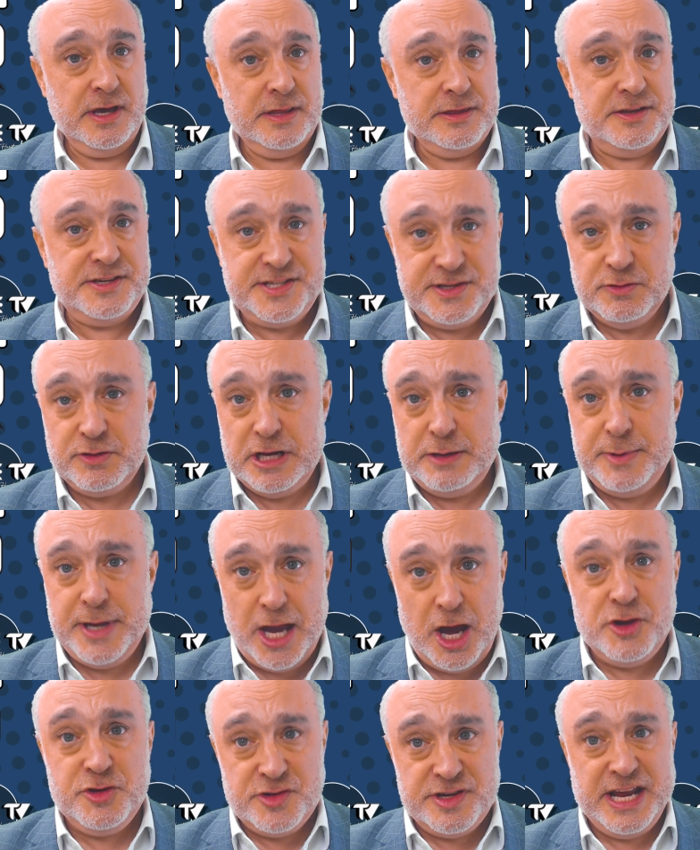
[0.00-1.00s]
There's still going to be
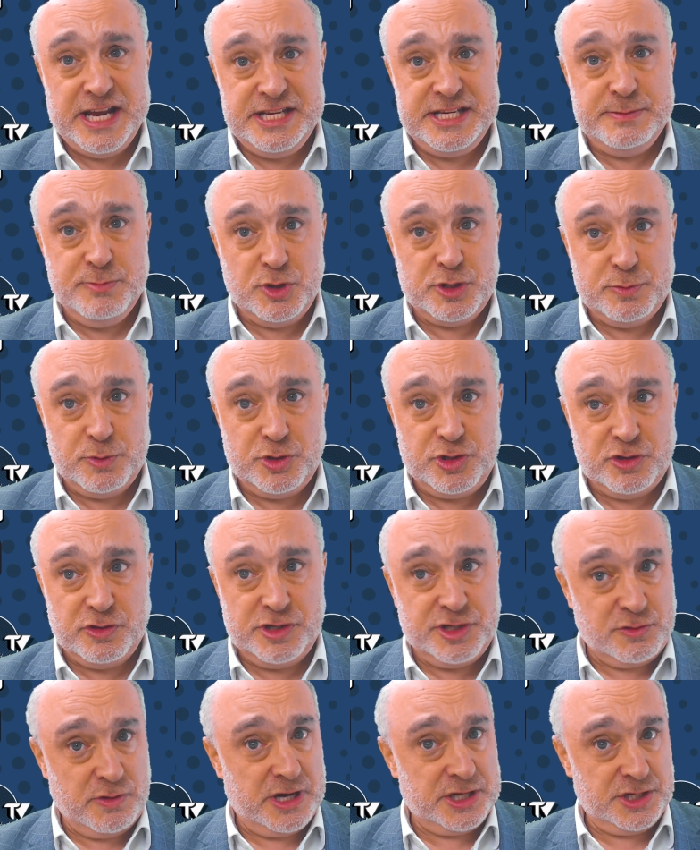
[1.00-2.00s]
180 multiple
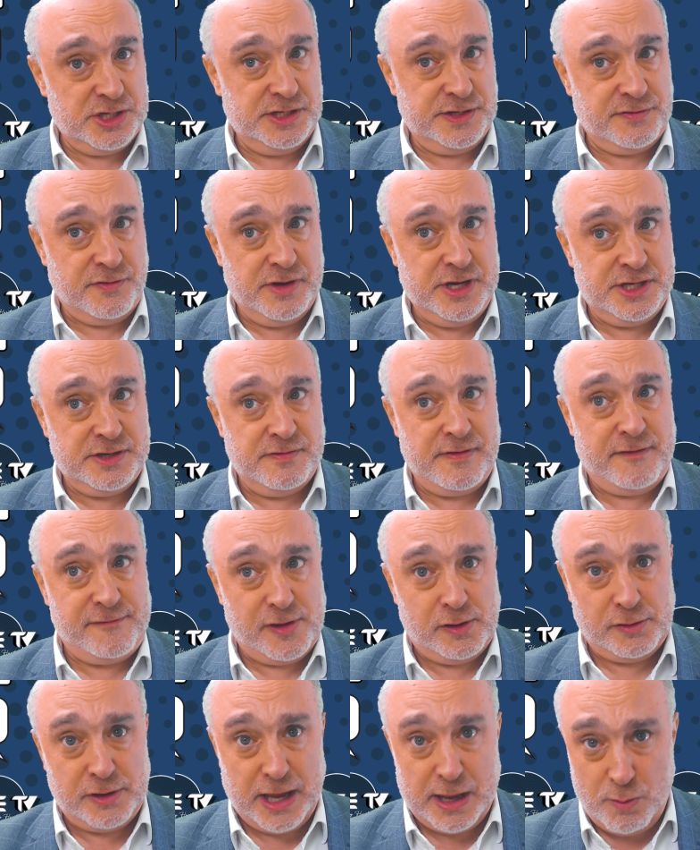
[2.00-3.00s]
choice questions for each of
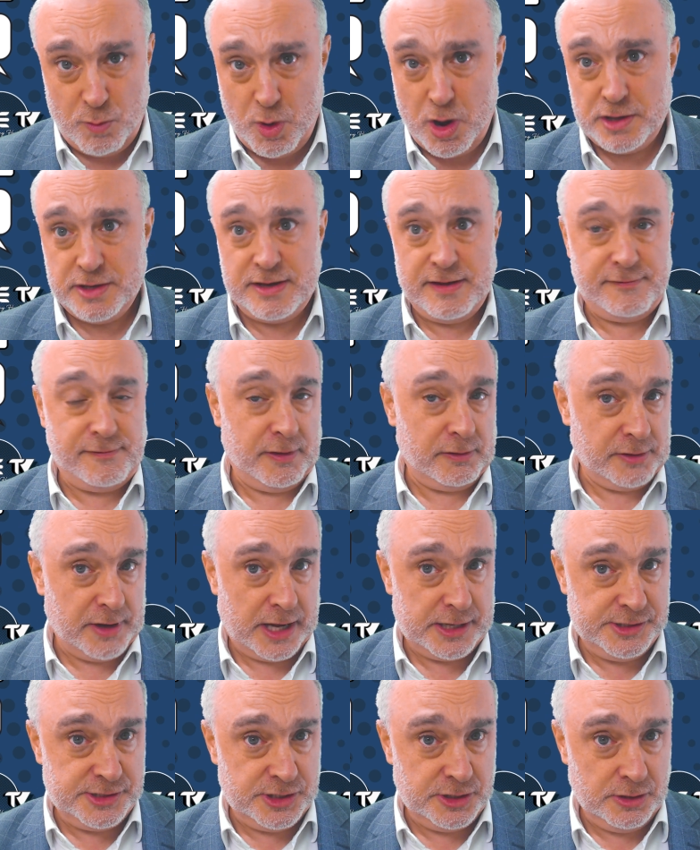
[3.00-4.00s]
FLK1 and
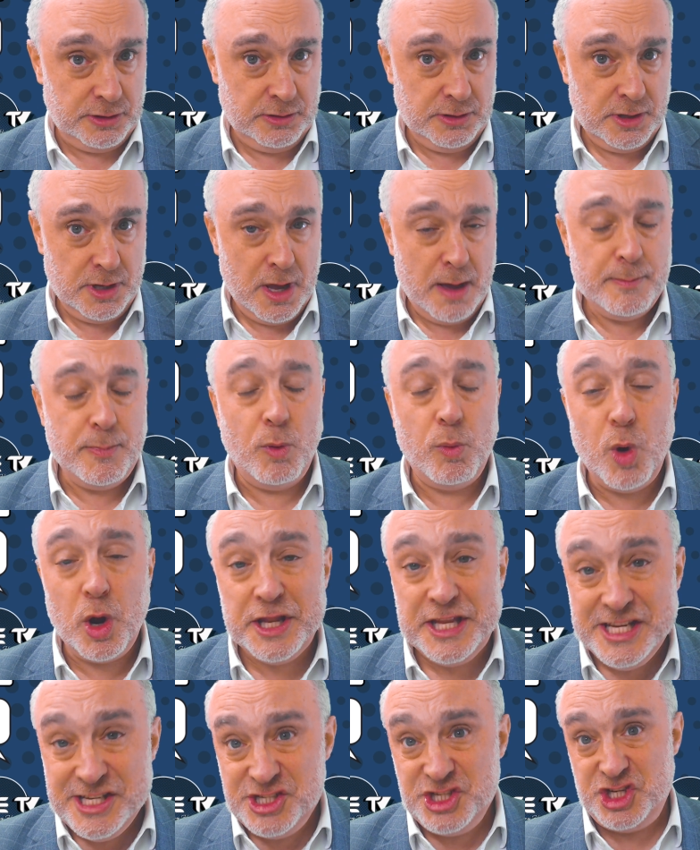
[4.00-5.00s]
FLK2, but
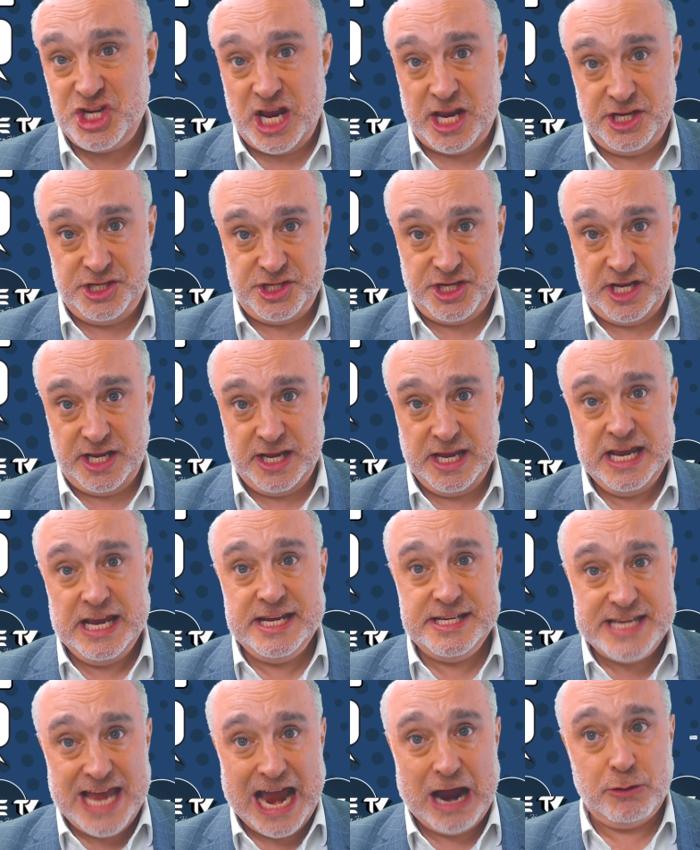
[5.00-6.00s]
what is changing
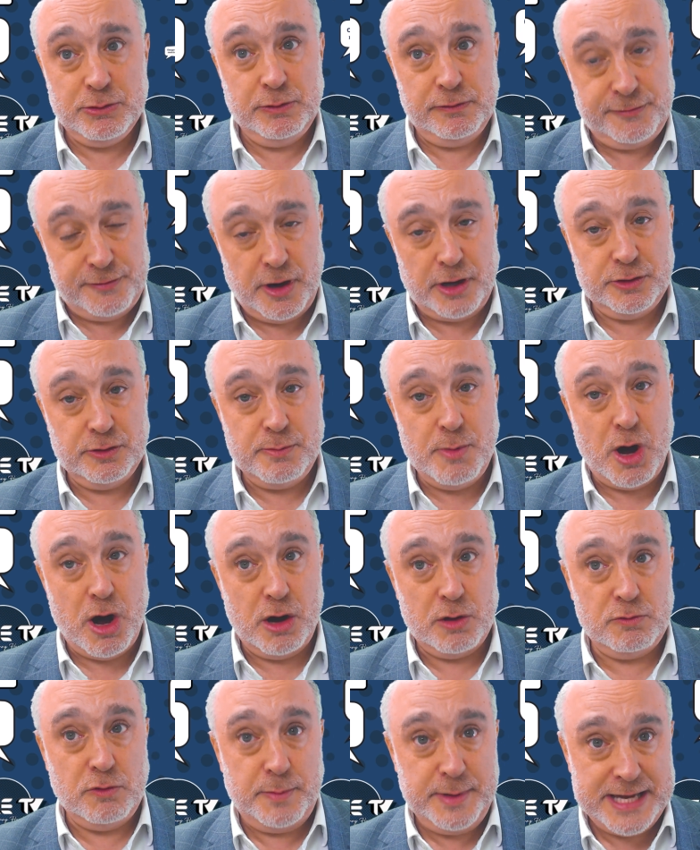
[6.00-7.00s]
is how your final
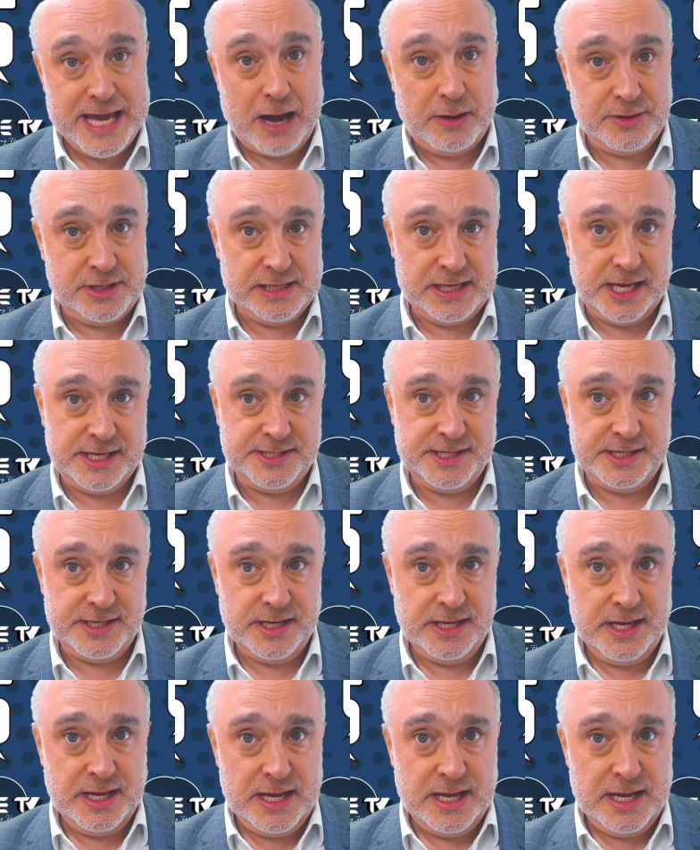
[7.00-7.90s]
mark will be calculated.